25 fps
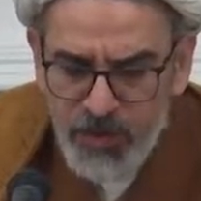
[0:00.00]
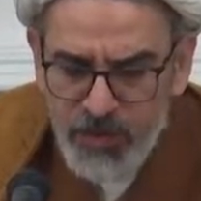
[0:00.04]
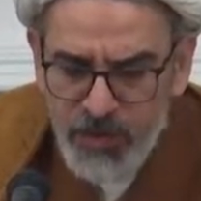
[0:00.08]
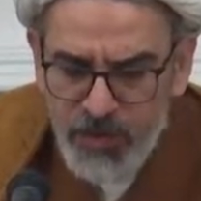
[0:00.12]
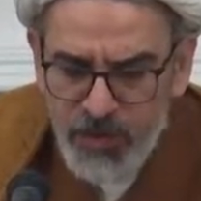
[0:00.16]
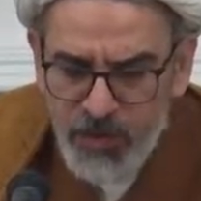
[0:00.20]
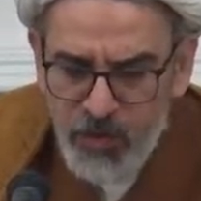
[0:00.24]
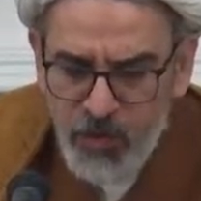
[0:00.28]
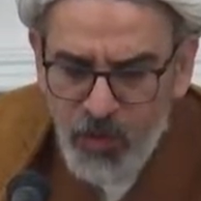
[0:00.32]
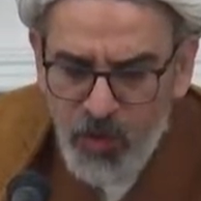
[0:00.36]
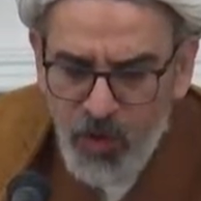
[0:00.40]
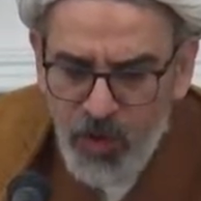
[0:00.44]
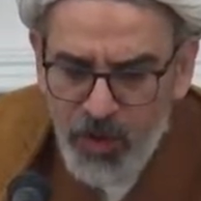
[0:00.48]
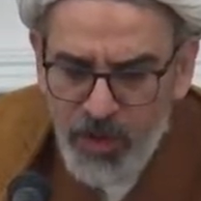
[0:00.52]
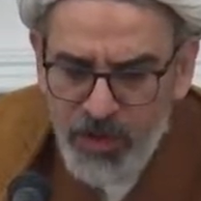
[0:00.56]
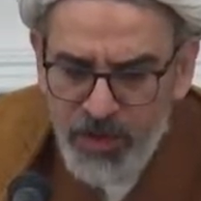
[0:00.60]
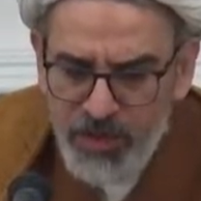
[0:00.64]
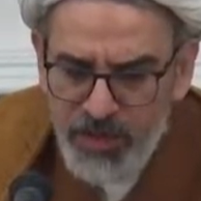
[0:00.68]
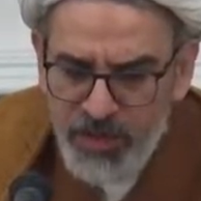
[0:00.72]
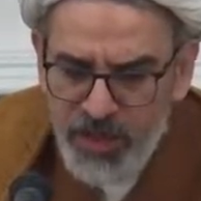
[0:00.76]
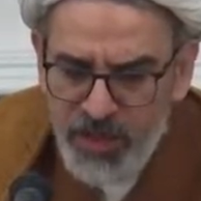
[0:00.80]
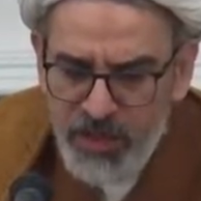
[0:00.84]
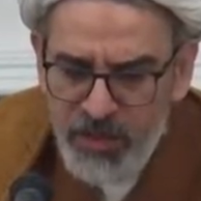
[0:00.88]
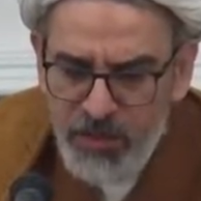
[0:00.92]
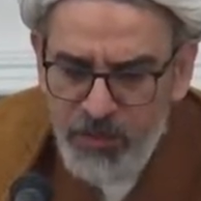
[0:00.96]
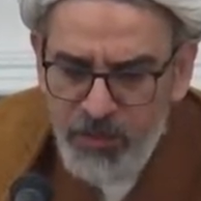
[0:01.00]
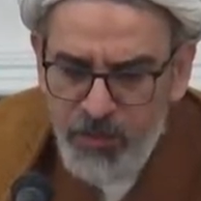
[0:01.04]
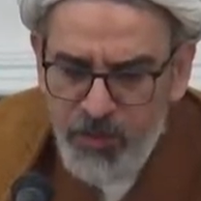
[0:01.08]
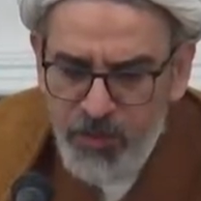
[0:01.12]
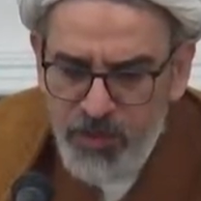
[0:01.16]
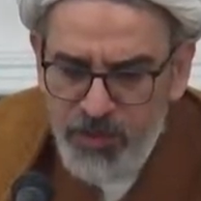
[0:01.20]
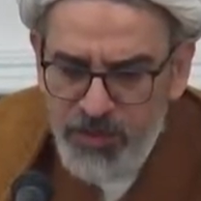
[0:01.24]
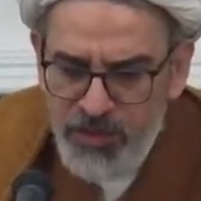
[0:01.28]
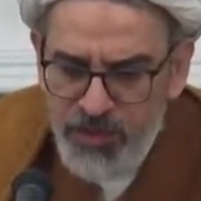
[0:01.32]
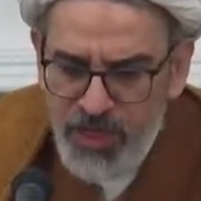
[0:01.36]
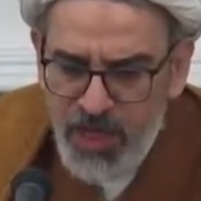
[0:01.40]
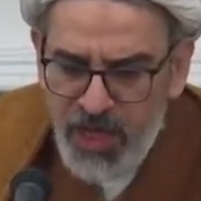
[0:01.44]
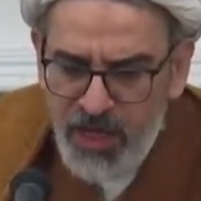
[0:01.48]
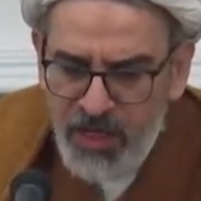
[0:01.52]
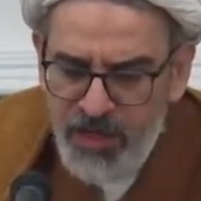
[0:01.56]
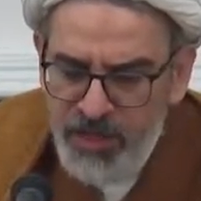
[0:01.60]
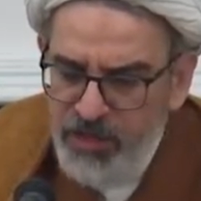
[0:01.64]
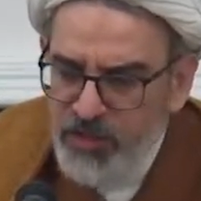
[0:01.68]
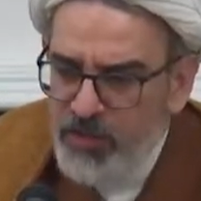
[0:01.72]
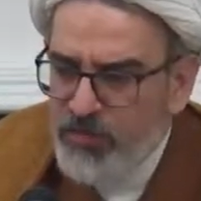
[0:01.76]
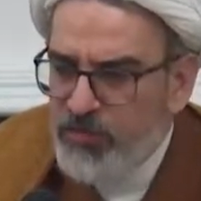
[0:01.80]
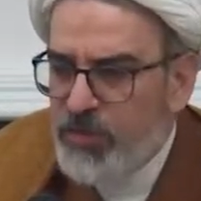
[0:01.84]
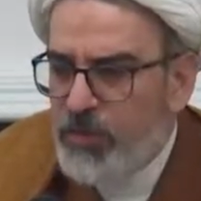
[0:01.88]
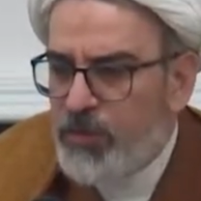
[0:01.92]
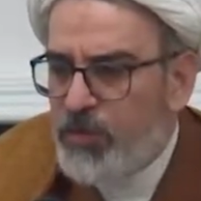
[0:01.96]
the quality and the
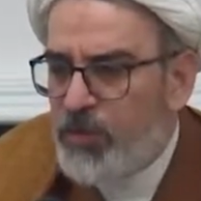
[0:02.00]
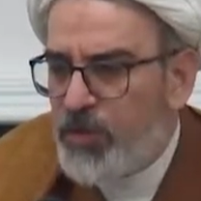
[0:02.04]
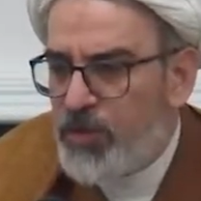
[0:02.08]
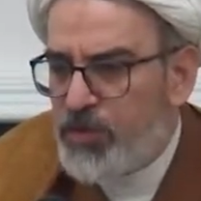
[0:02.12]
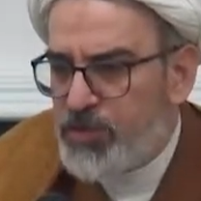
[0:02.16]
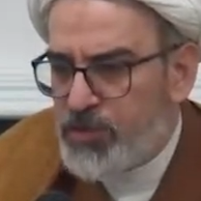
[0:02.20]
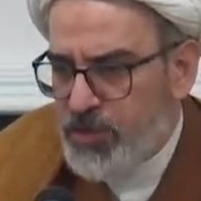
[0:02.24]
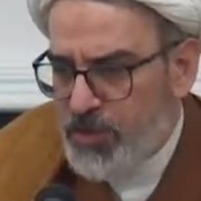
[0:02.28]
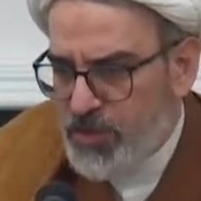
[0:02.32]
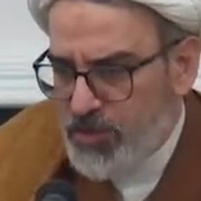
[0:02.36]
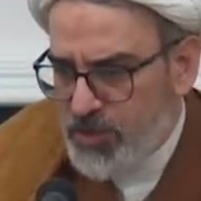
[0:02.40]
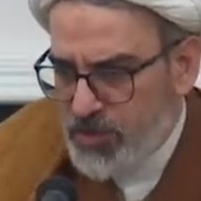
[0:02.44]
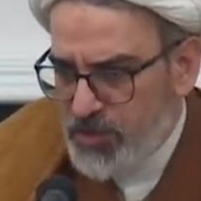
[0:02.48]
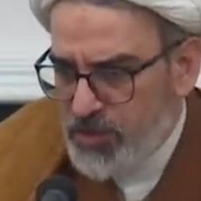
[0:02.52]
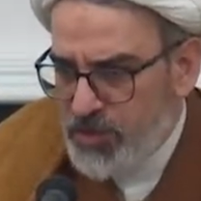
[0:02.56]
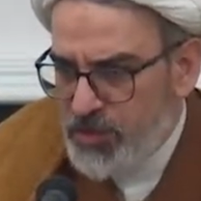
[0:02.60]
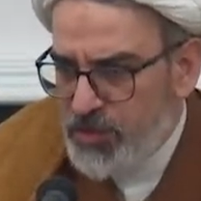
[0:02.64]
personality of the person.